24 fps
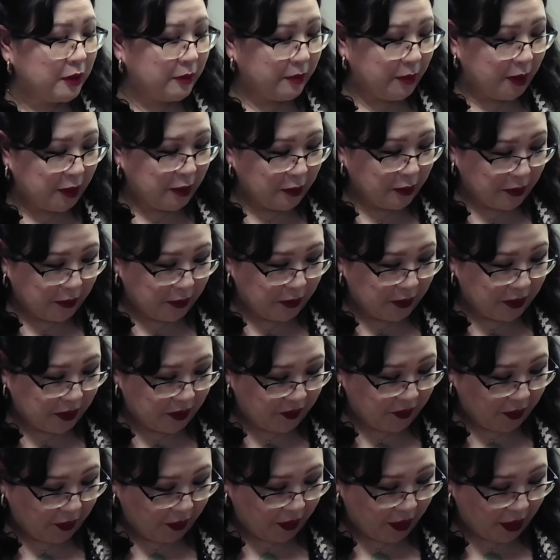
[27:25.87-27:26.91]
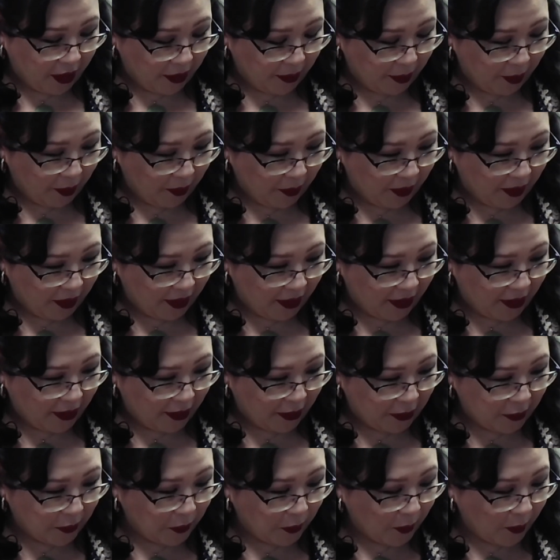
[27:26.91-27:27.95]
My daughter is very happy with it
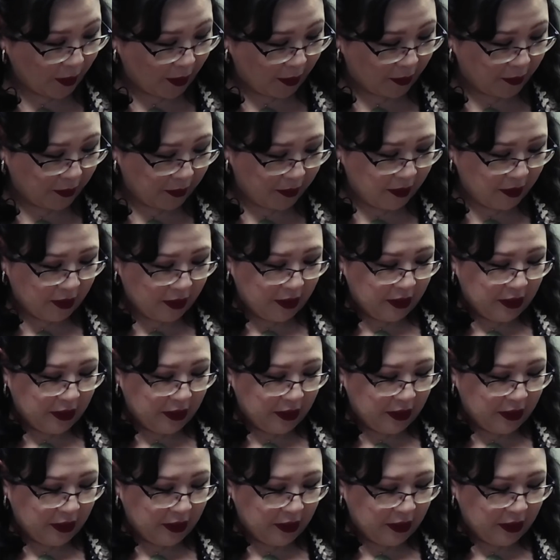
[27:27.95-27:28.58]
as well.